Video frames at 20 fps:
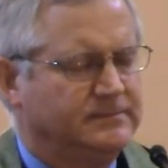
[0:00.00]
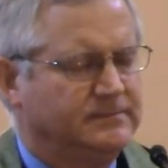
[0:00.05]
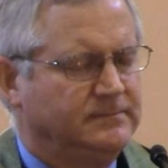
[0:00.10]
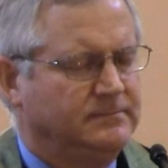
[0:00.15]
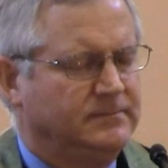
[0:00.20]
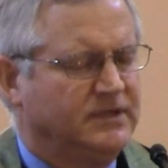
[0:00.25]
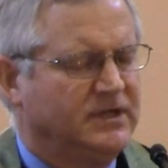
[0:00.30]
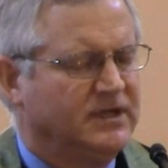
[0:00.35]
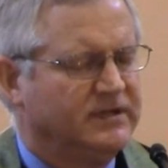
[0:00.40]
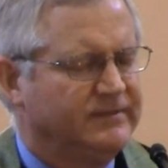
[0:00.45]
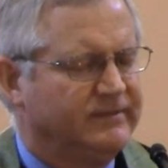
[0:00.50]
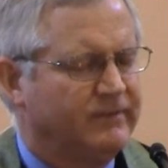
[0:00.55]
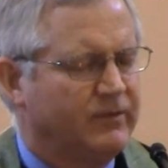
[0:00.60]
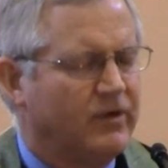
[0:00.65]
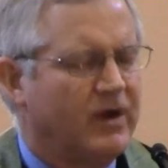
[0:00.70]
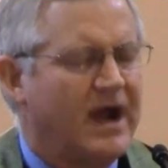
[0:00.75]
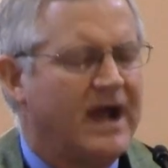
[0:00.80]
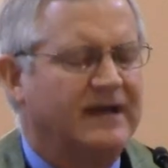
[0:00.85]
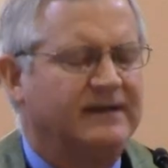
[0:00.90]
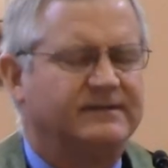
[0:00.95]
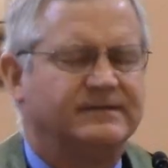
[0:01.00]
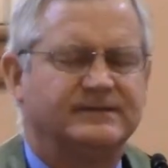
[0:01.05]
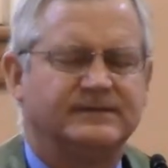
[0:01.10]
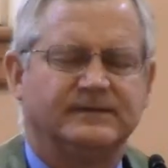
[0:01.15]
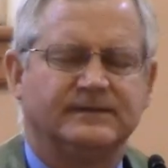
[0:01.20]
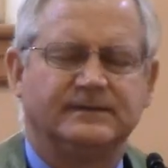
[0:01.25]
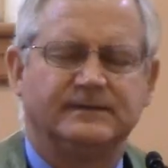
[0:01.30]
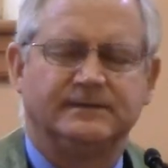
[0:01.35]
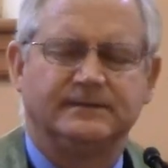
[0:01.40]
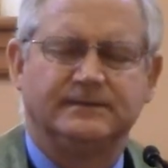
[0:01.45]
Because of Christ,
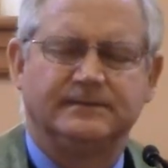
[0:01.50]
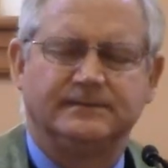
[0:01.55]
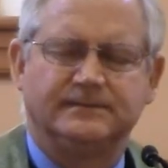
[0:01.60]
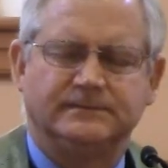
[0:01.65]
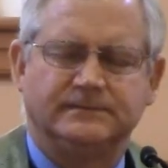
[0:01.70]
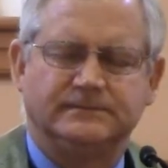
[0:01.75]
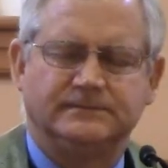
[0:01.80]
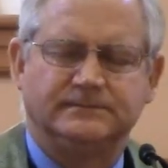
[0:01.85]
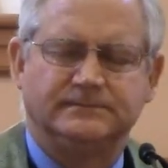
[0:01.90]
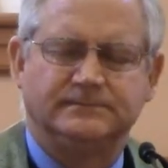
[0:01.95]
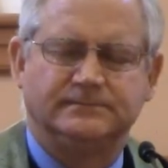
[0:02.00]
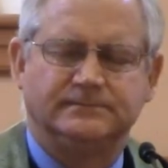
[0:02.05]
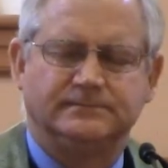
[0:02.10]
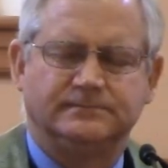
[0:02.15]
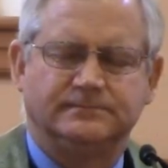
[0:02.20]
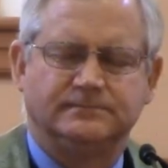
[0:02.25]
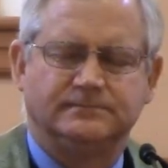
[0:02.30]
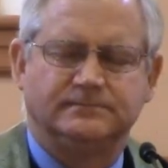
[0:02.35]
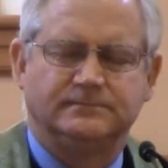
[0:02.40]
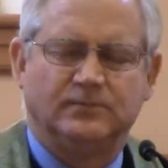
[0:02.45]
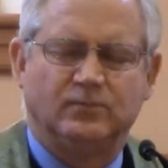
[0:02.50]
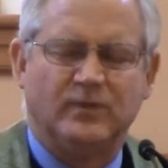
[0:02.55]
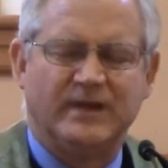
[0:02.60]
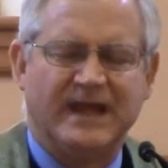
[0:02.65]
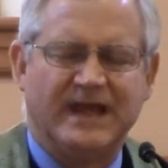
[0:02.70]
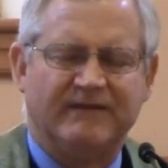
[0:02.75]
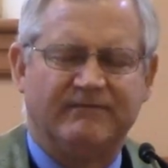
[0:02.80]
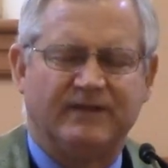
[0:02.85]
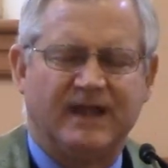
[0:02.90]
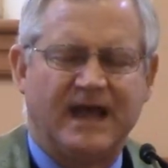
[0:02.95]
we
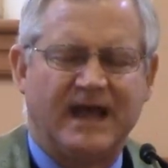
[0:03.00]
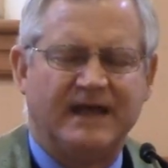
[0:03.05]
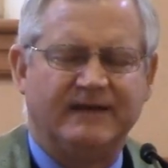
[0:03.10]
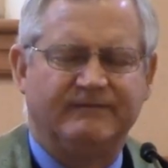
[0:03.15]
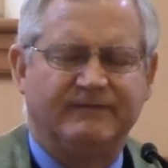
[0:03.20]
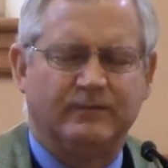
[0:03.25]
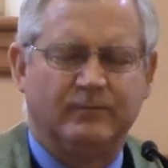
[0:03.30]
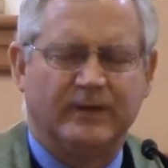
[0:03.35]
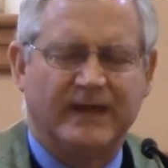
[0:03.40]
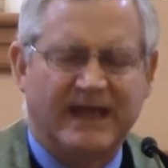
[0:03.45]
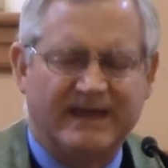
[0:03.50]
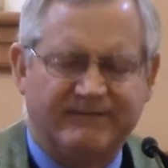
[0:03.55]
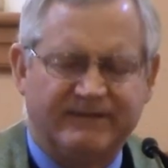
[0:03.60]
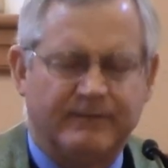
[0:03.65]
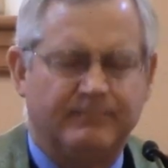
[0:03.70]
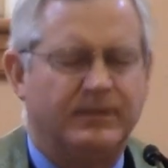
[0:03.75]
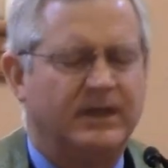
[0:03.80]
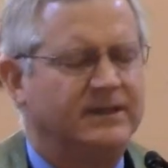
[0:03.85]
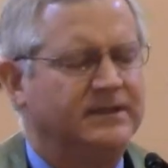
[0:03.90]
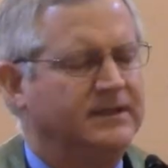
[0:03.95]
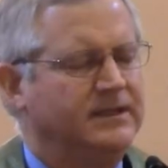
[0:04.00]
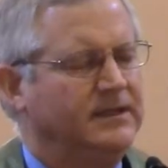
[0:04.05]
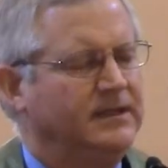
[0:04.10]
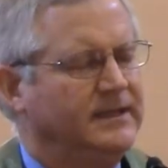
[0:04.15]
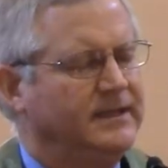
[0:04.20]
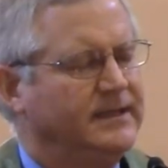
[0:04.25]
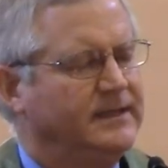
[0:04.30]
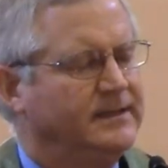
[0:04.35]
have life and we have it abundantly.